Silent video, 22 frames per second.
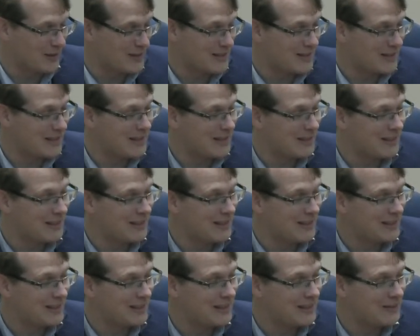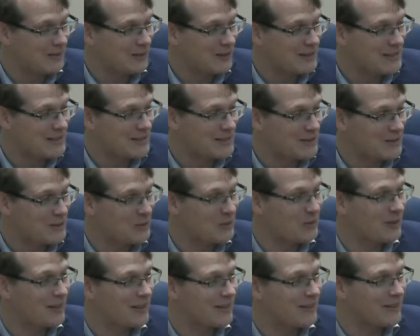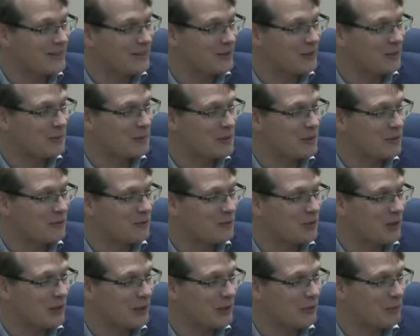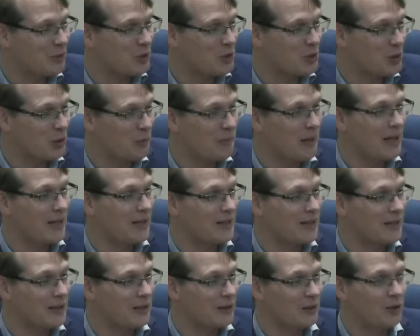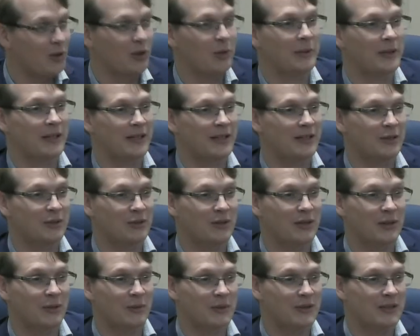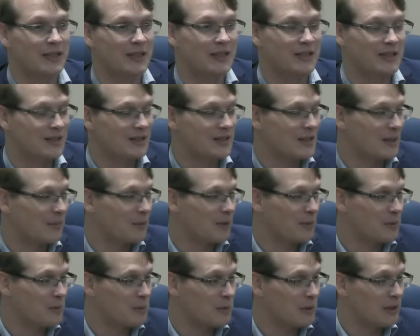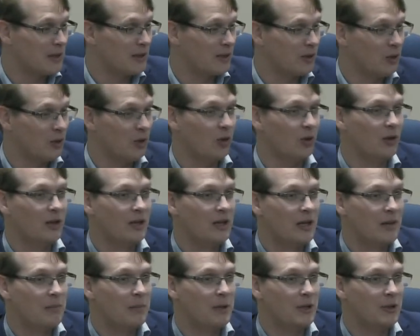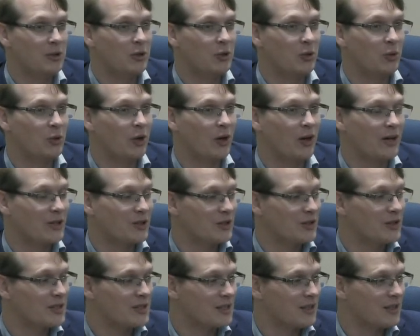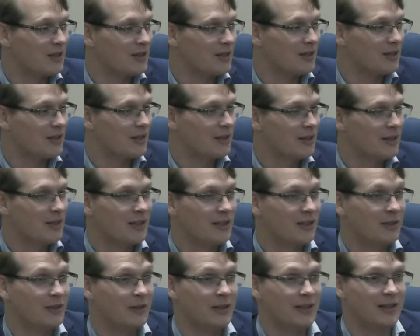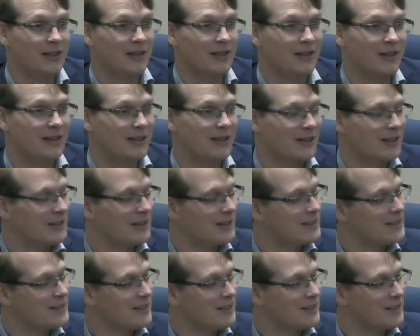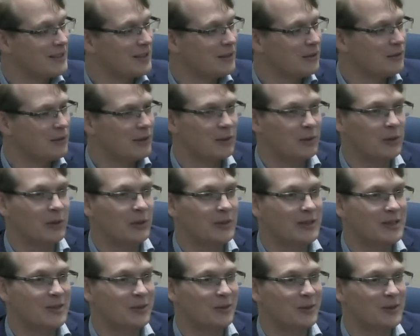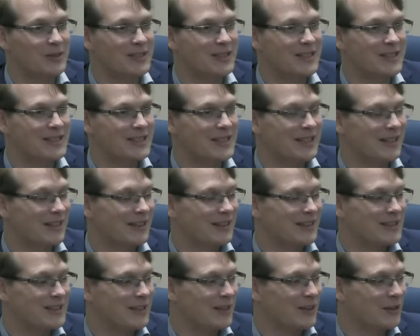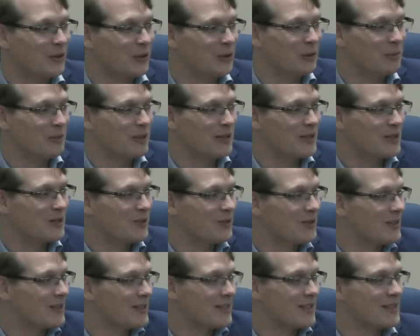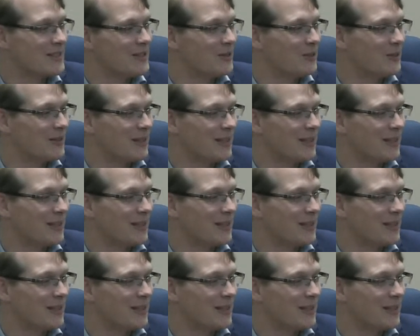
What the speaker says: anything he wants to do there in terms of trying to push our mandate a little bit. I do think we tend to sometimes be a little bit too cautious. And, I like his idea of, like, well, what's the worst case scenario? The minister just says, no, you